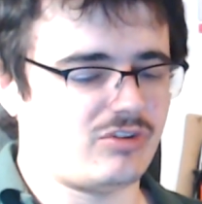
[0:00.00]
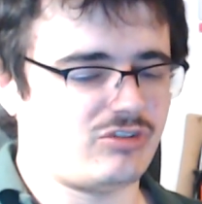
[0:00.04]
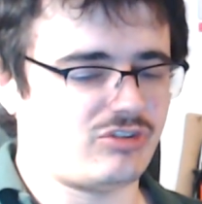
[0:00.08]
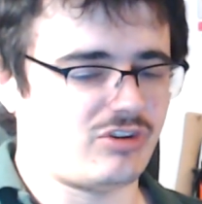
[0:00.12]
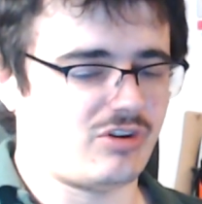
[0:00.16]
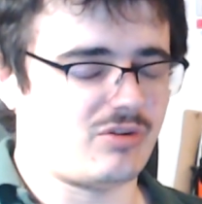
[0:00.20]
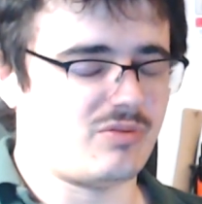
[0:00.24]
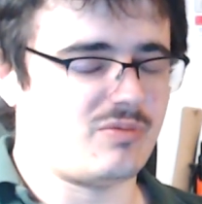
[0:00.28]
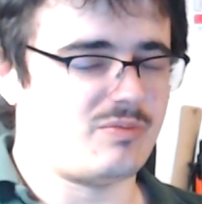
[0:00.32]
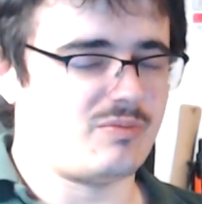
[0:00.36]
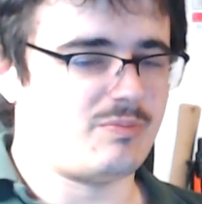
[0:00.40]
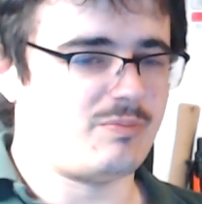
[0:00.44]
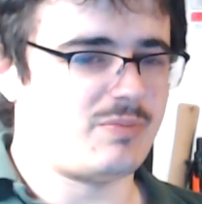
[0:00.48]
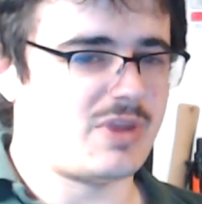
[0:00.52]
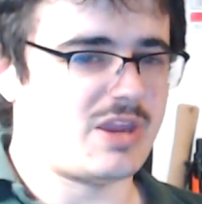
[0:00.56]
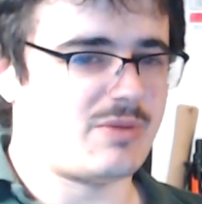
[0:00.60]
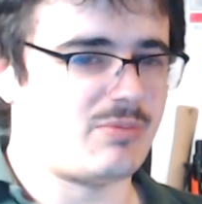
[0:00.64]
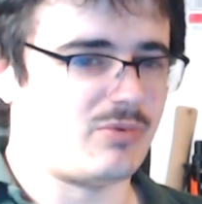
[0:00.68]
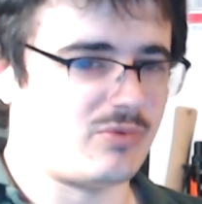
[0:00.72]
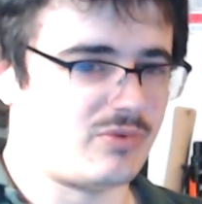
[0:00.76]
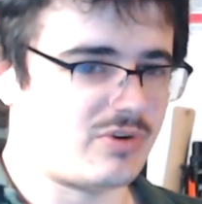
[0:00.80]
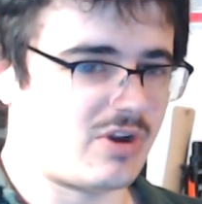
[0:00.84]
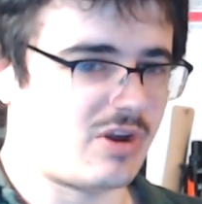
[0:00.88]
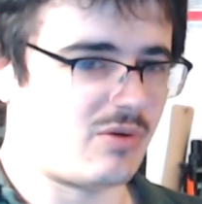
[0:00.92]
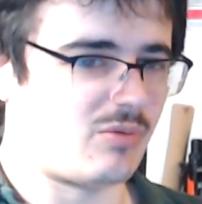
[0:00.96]
so
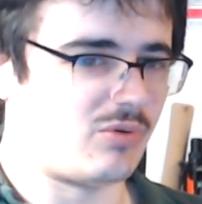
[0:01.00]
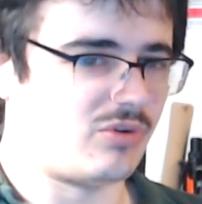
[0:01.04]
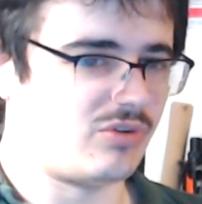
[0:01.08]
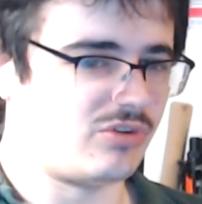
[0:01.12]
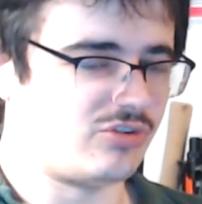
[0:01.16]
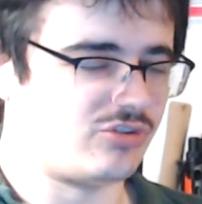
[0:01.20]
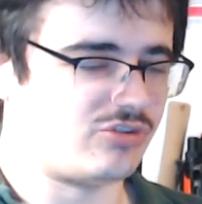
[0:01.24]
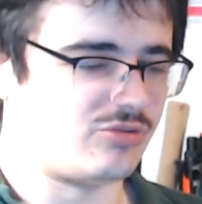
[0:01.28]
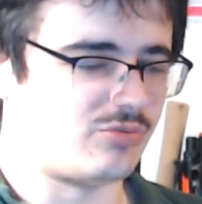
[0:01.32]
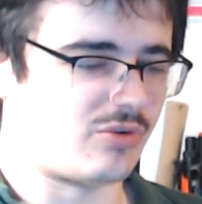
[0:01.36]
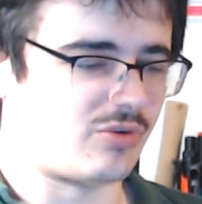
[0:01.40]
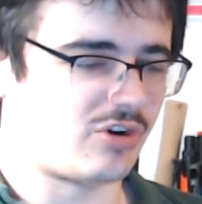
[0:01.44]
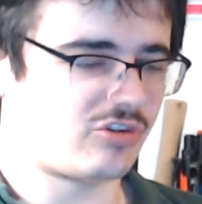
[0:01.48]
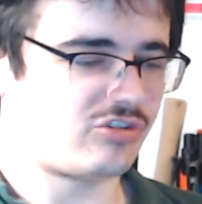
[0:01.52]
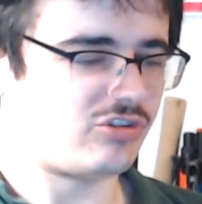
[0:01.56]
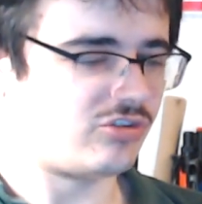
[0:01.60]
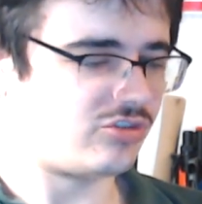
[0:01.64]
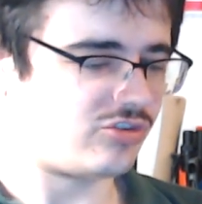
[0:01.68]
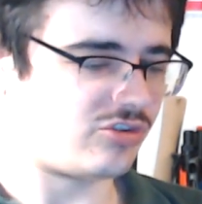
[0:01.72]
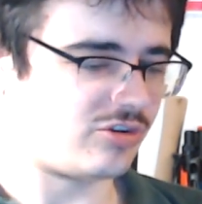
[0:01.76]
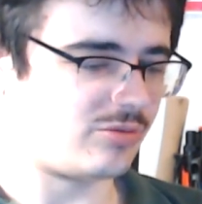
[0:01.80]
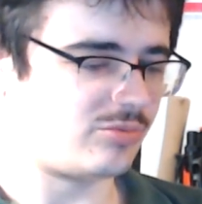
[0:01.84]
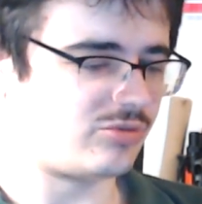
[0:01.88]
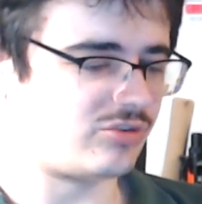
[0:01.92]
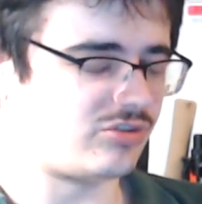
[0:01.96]
people know what the Russian
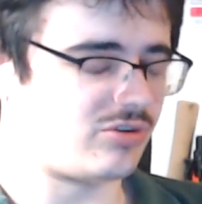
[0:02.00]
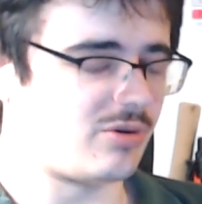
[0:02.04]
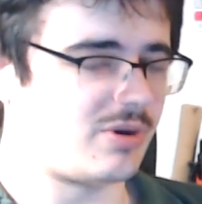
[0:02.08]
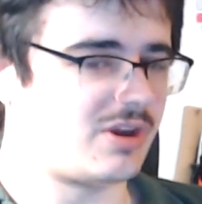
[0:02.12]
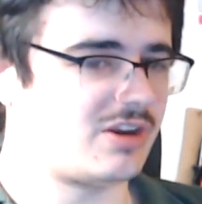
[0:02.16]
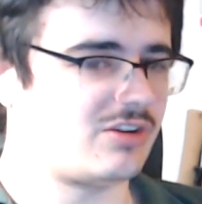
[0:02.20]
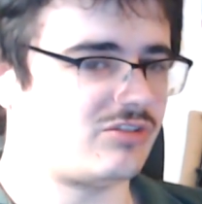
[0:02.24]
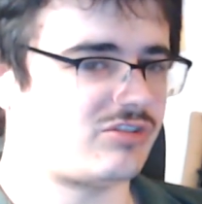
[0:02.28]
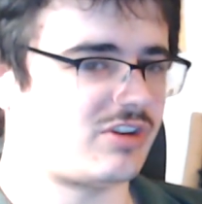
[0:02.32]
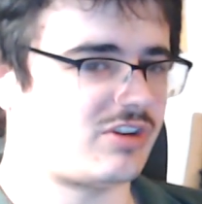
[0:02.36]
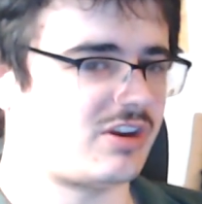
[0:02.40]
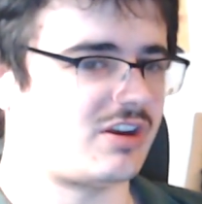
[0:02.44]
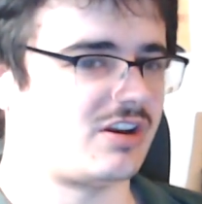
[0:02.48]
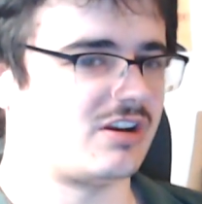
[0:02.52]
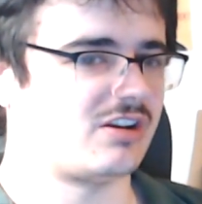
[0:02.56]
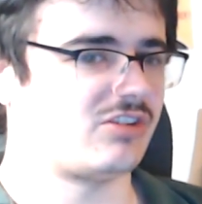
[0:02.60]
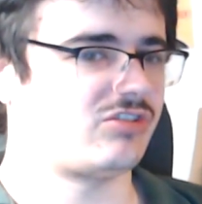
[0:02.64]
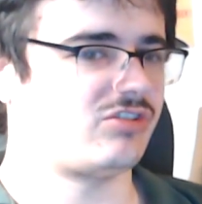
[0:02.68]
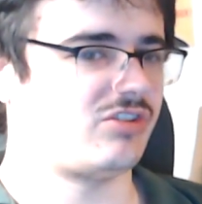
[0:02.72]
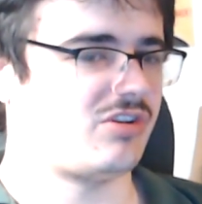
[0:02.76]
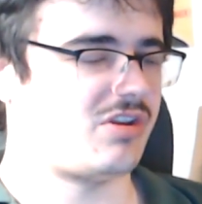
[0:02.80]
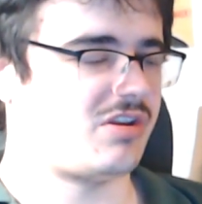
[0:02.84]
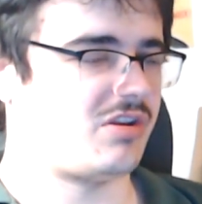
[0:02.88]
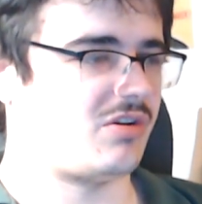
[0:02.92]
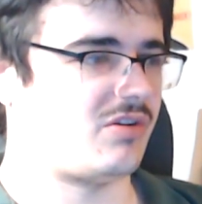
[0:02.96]
troops are doing because they can
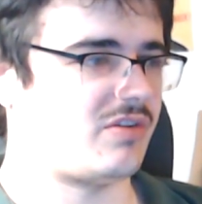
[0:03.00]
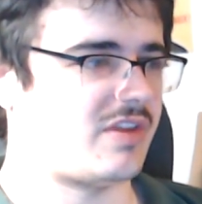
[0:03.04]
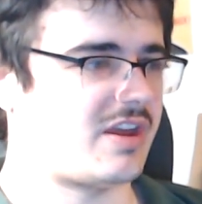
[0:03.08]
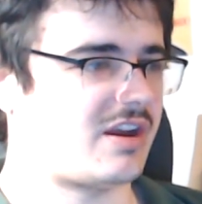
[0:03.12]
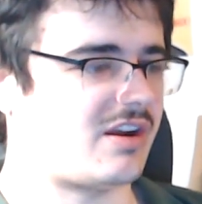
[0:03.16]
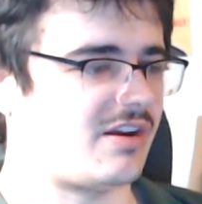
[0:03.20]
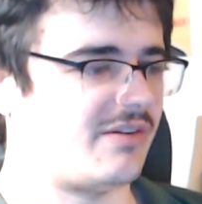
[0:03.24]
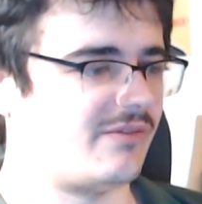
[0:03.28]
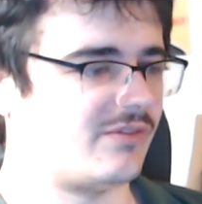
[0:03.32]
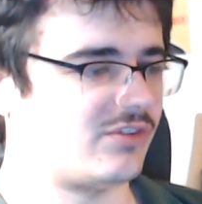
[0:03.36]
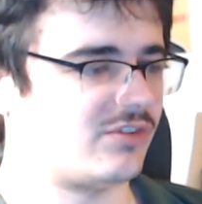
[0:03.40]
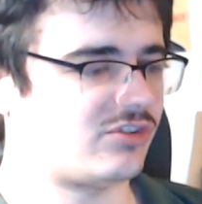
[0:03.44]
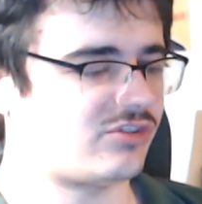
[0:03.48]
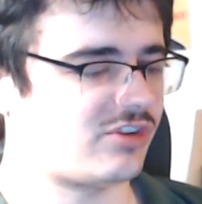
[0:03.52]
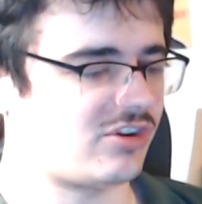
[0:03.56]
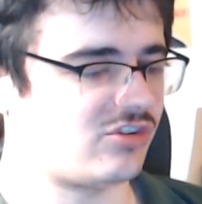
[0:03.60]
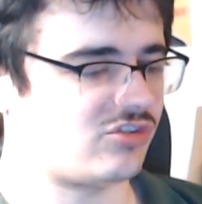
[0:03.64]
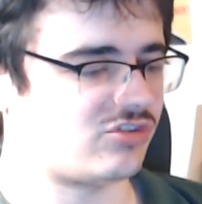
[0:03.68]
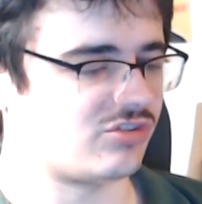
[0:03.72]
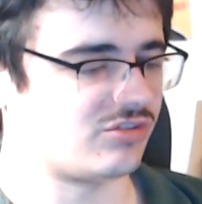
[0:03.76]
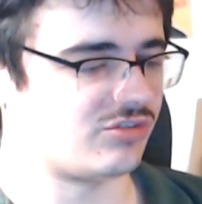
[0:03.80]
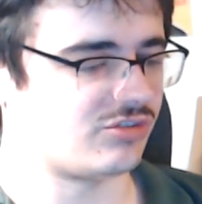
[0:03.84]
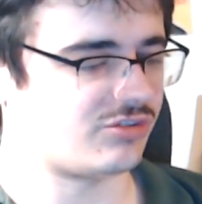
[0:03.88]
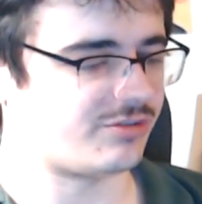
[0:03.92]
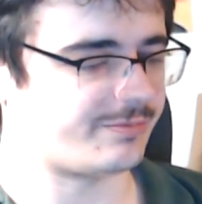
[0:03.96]
listen in on their
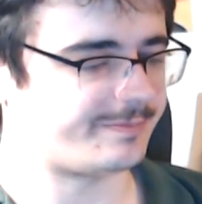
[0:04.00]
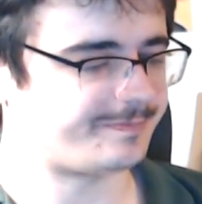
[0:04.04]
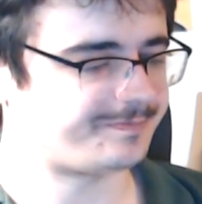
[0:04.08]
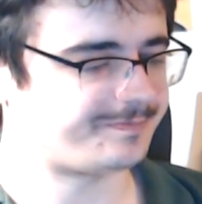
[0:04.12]
conversations.